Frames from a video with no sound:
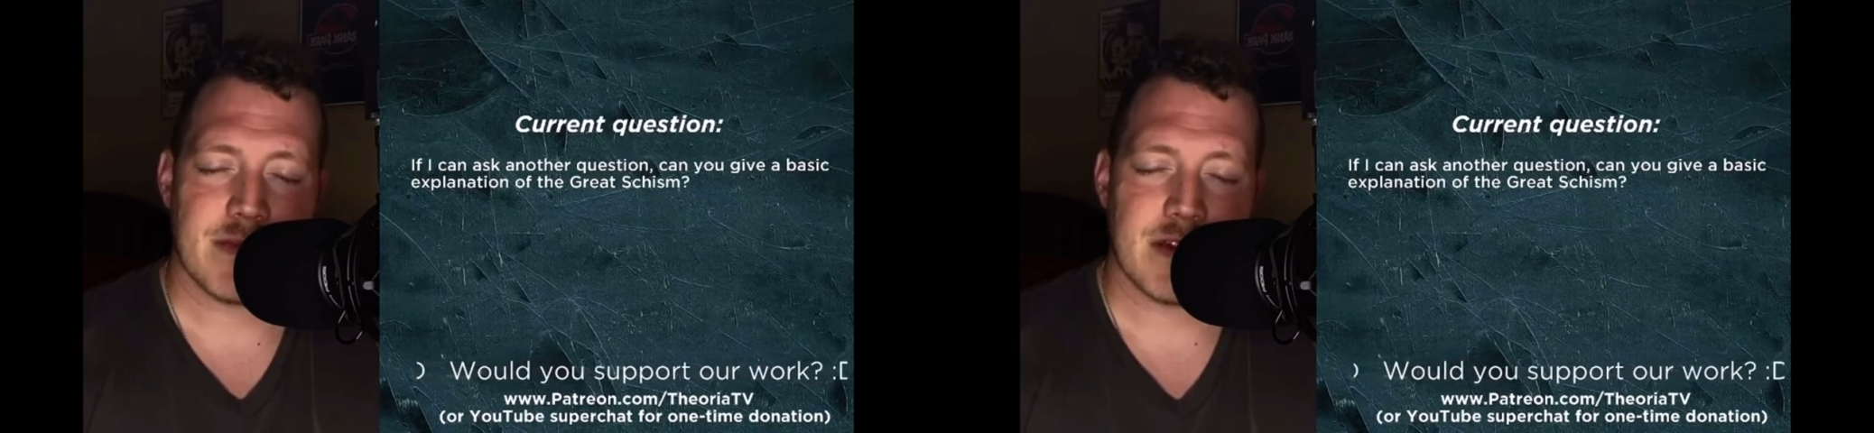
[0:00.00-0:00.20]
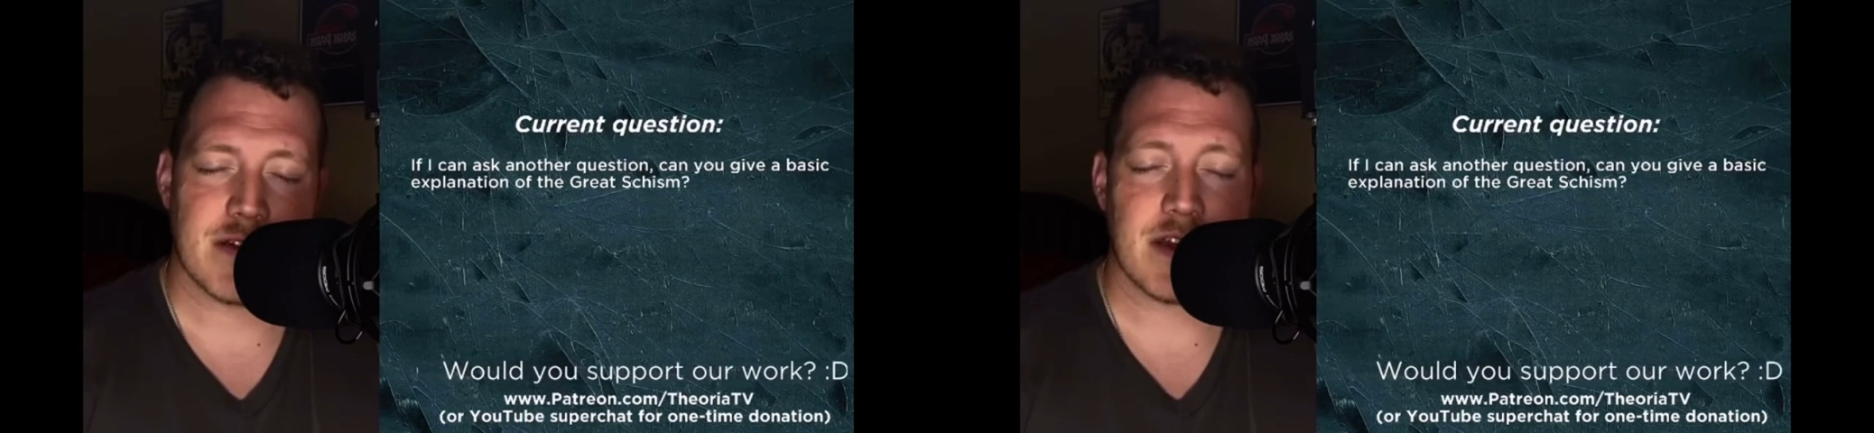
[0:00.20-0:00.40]

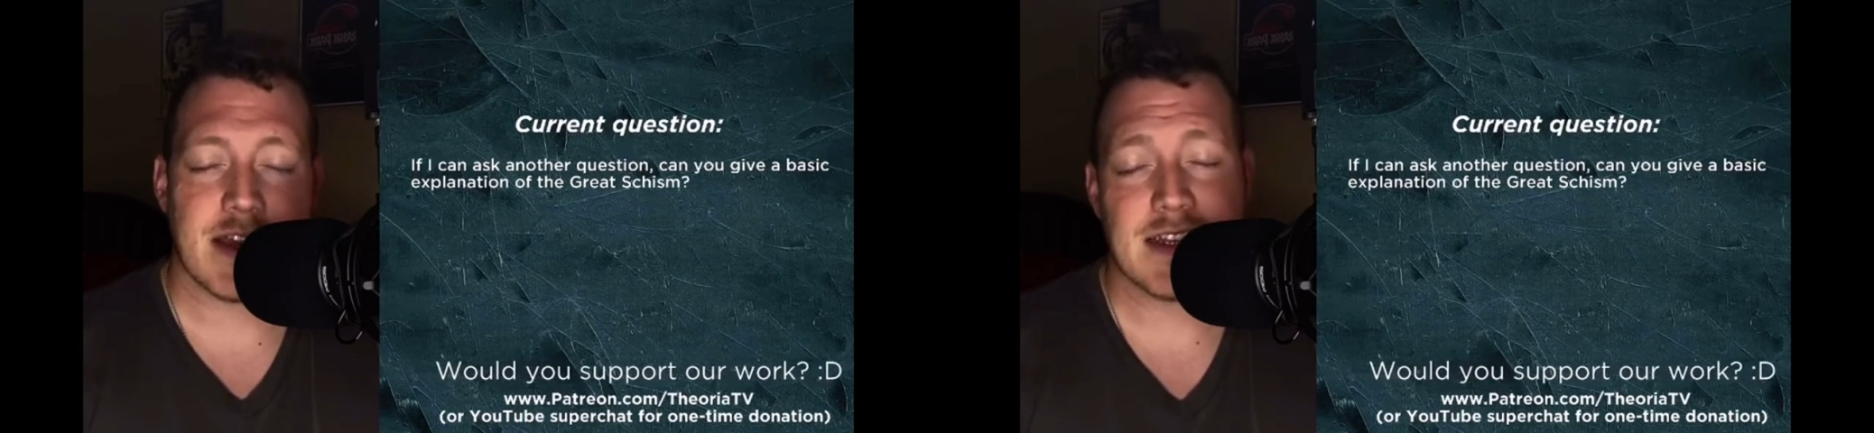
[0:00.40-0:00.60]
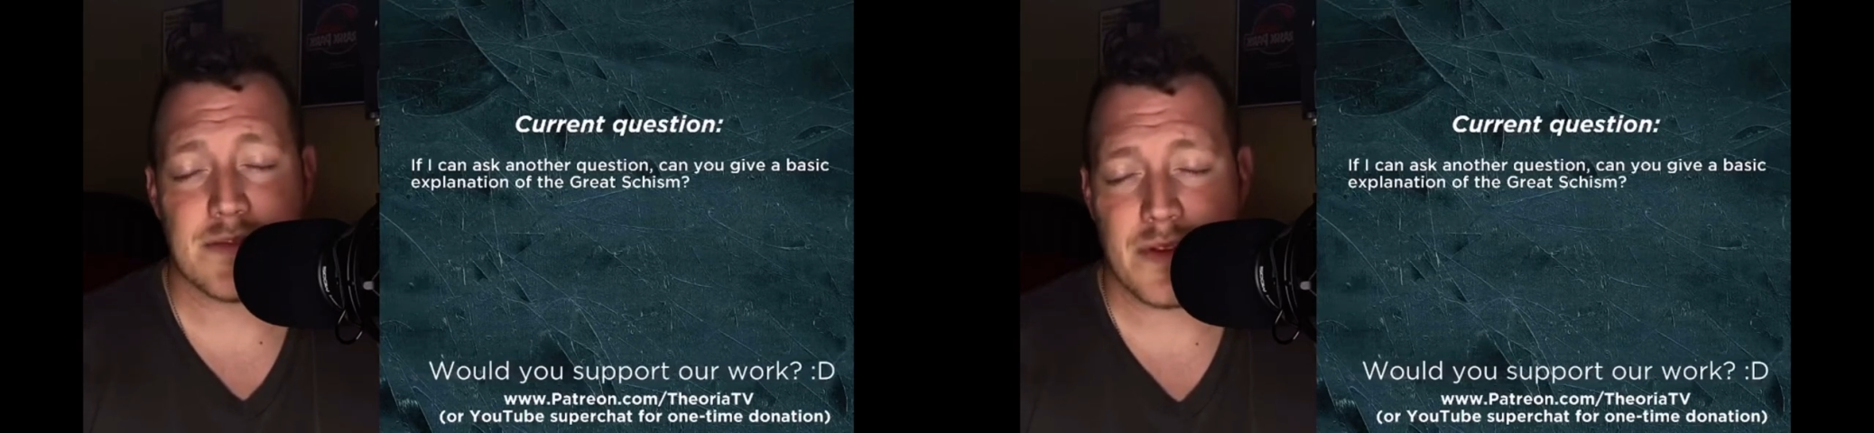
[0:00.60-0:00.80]
the
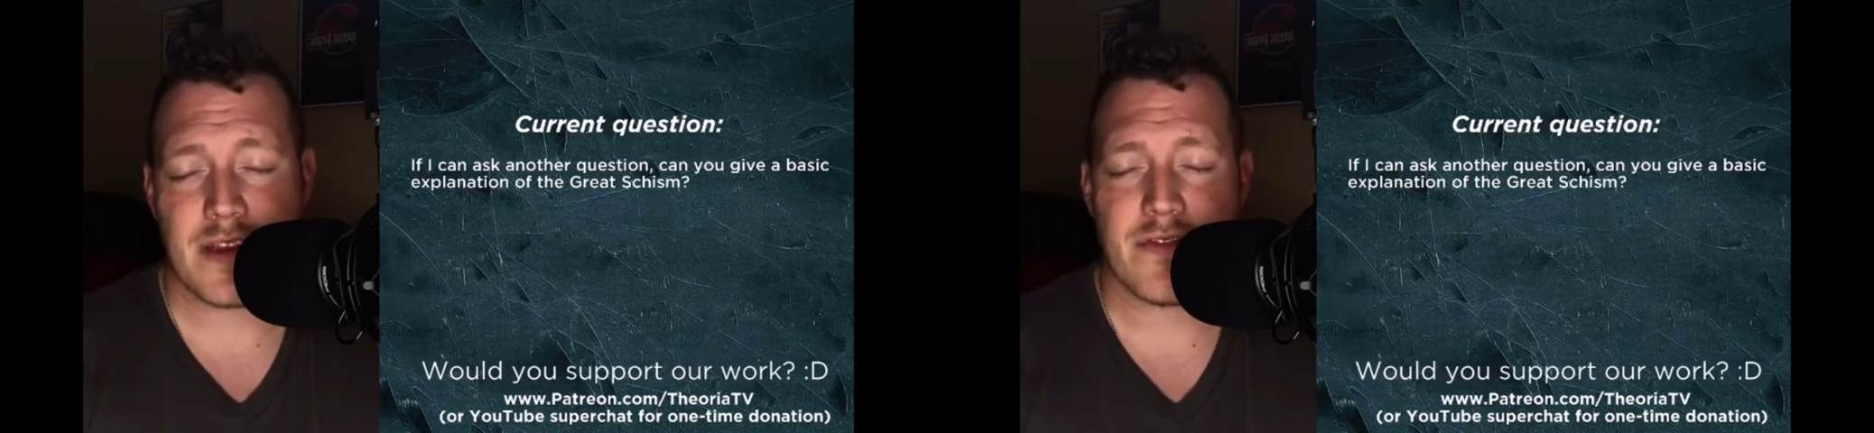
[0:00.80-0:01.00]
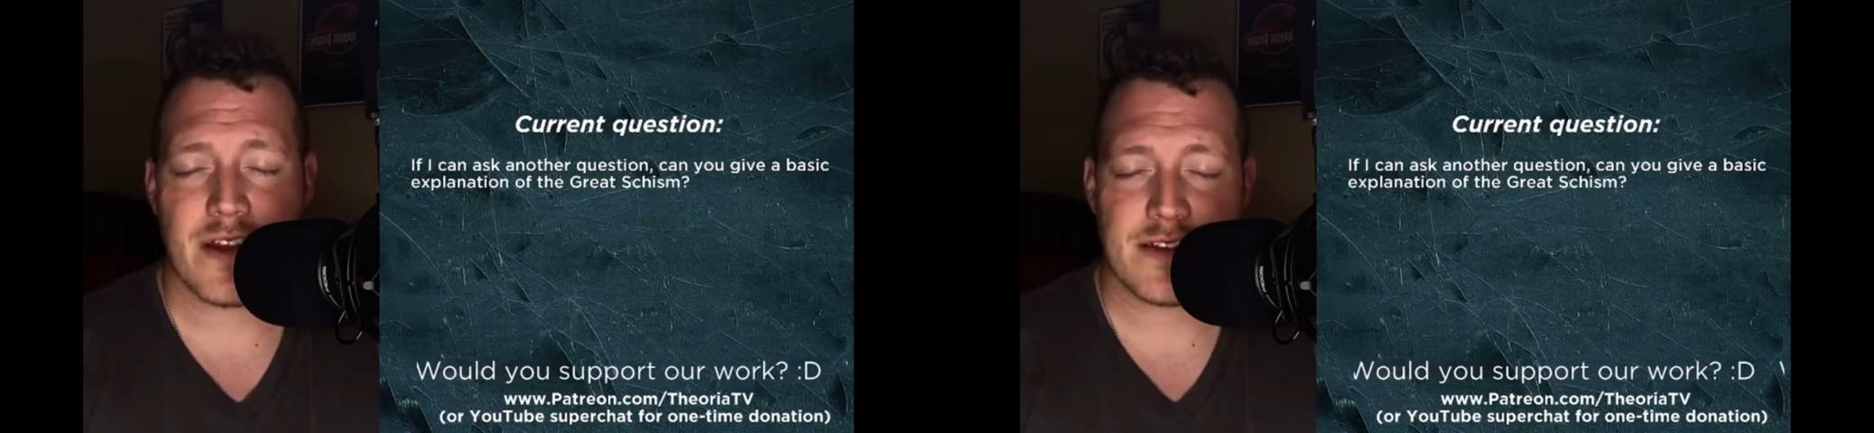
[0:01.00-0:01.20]
East
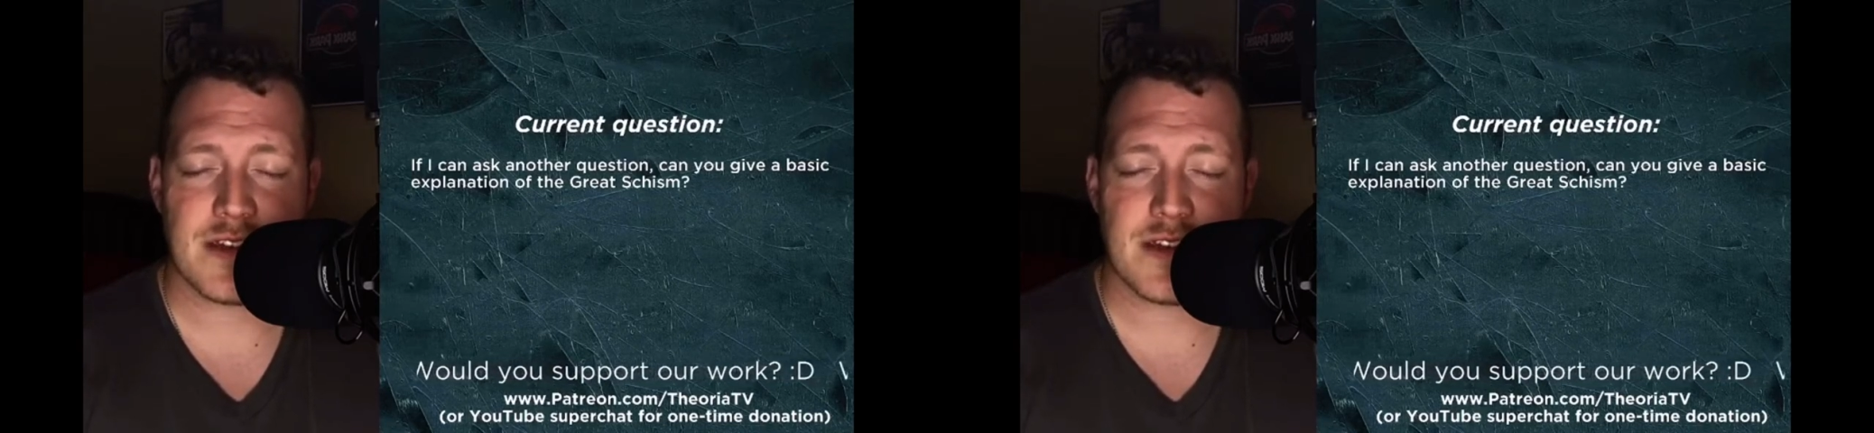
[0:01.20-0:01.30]
believed that it